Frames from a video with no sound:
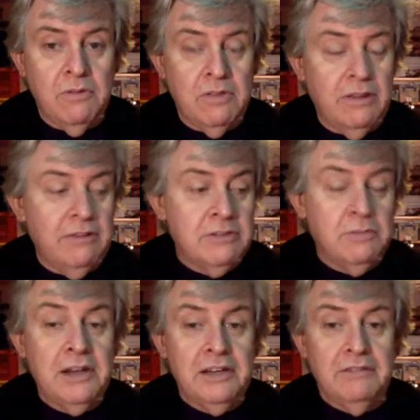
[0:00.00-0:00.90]
there is
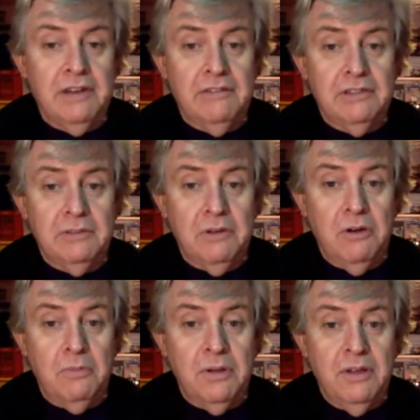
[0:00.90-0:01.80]
plenty of love in the
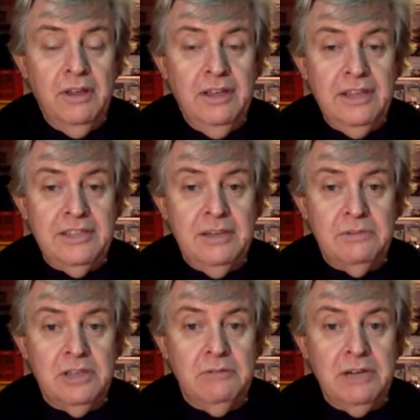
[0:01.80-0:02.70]
world, but it seems
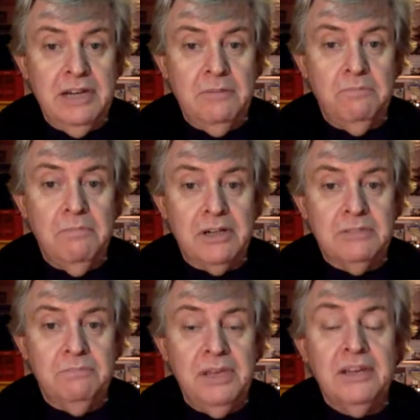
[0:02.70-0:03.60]
as though we need a
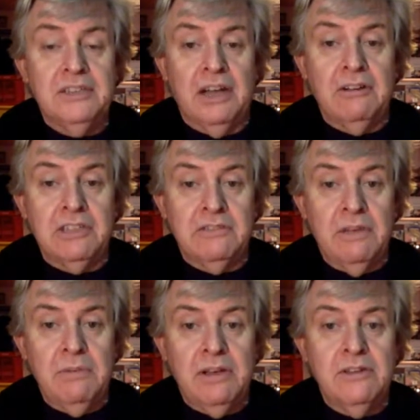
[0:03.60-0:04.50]
much bigger dose of
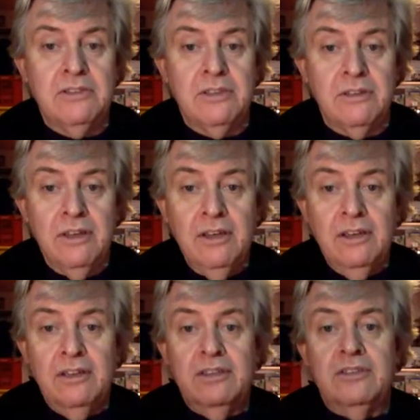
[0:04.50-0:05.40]
it because the
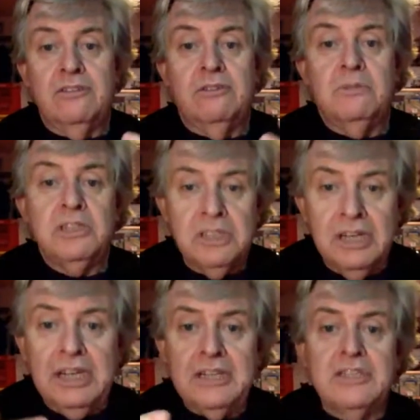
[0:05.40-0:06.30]
sort of
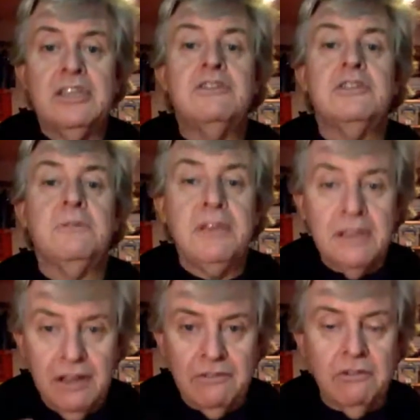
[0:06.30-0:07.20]
machine seems
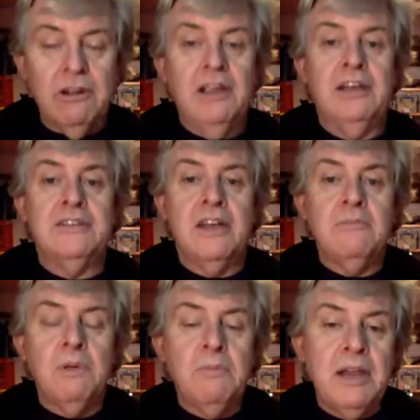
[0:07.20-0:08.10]
to have created its
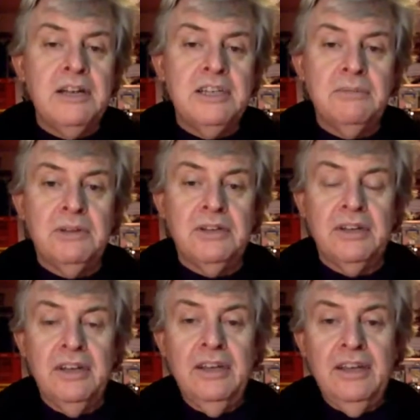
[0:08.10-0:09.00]
own momentum.
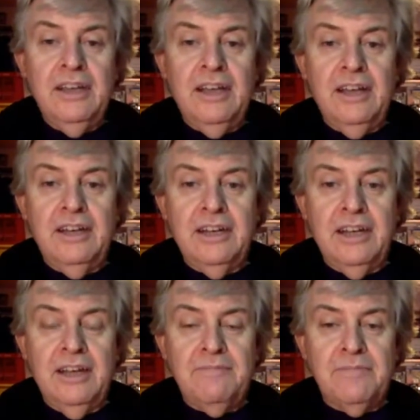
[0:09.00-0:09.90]
And
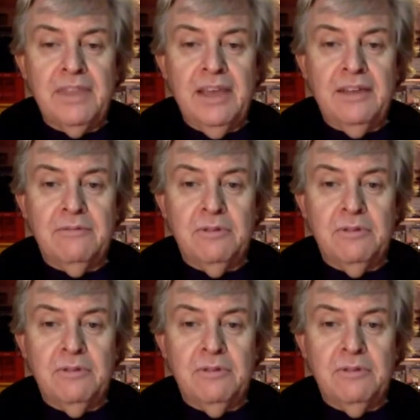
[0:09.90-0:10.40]
yeah,